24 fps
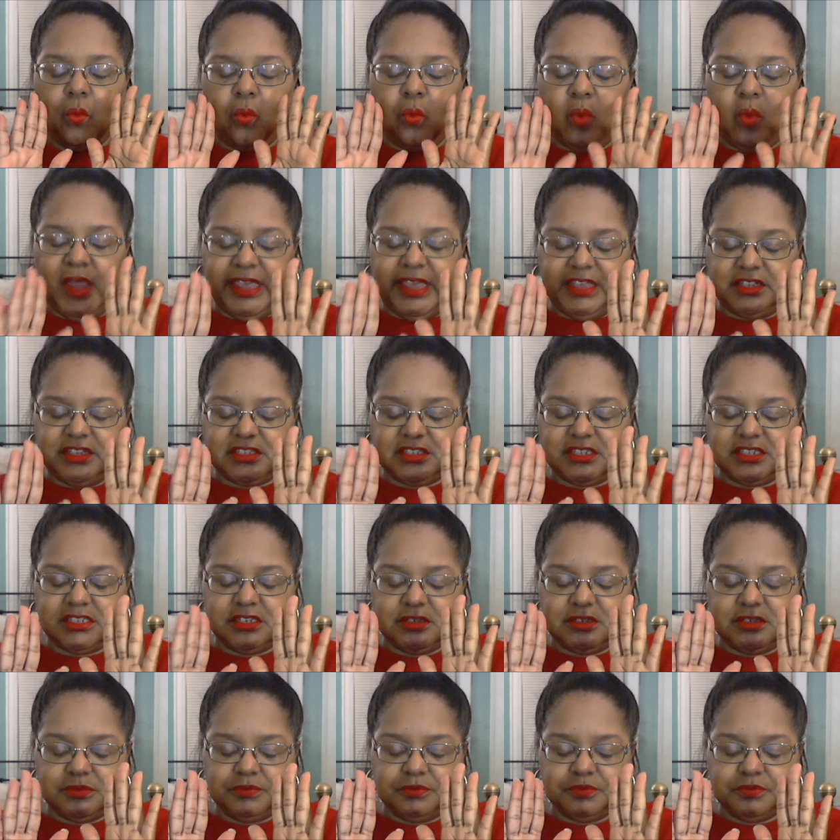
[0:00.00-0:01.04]
wait
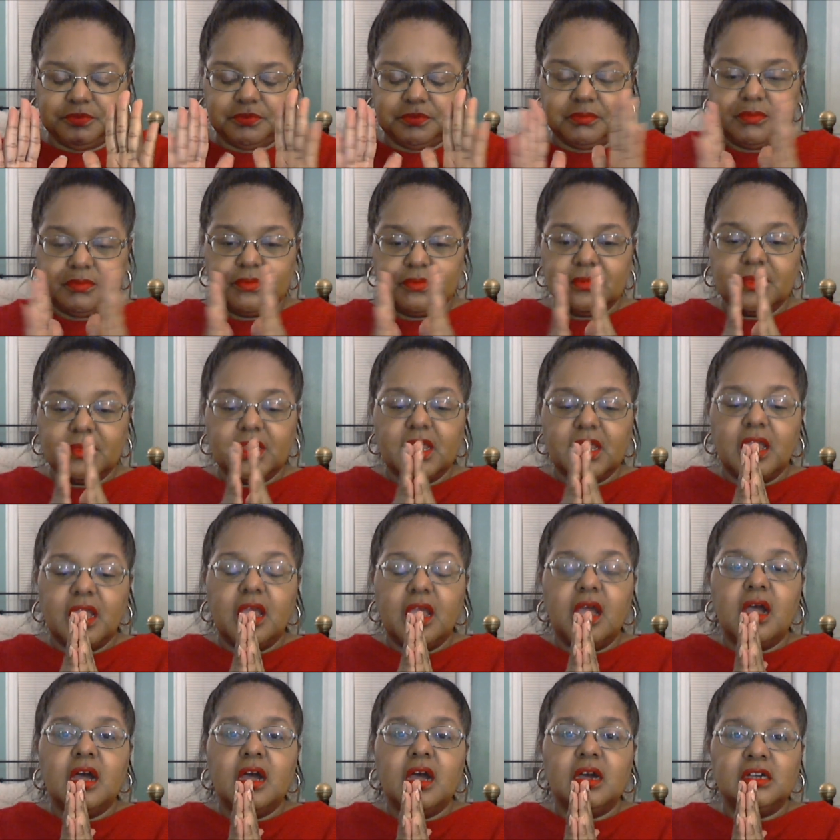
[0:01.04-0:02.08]

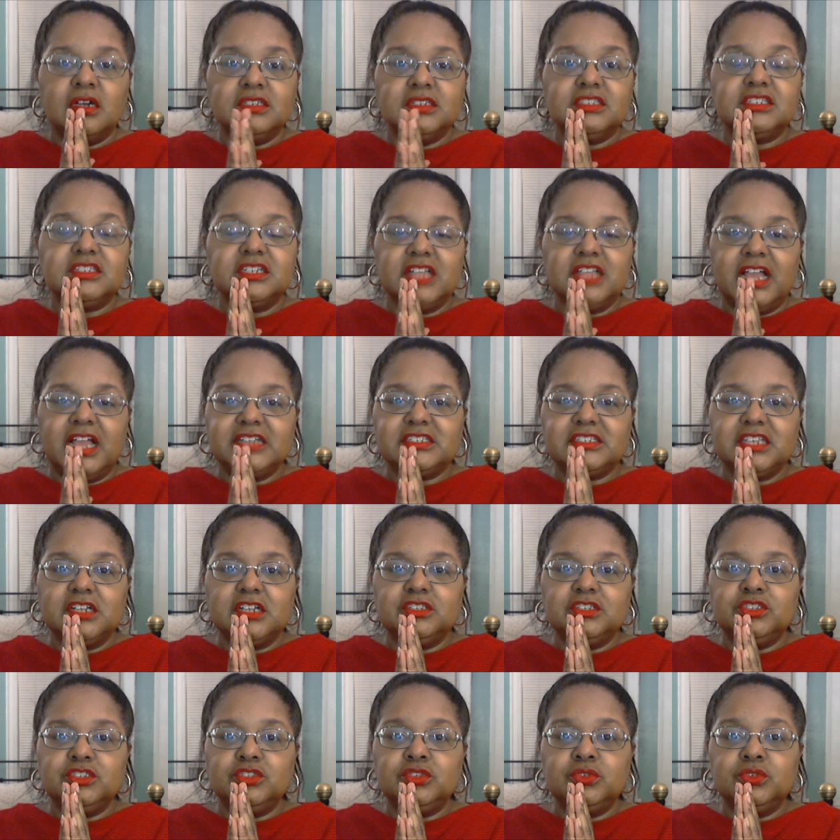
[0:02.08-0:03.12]
until I
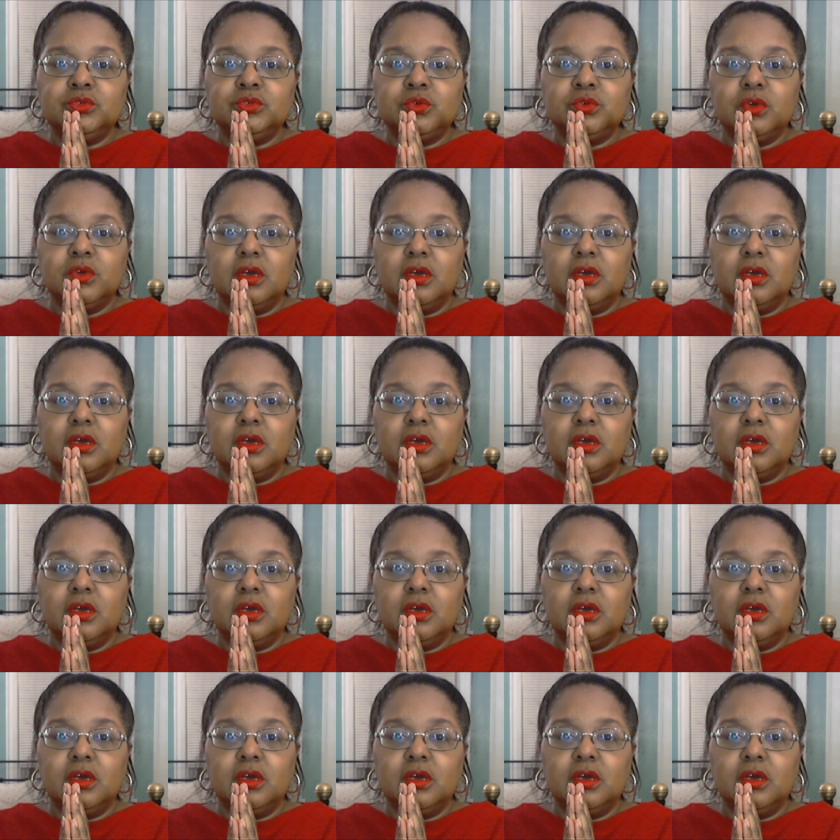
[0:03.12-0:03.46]
tell you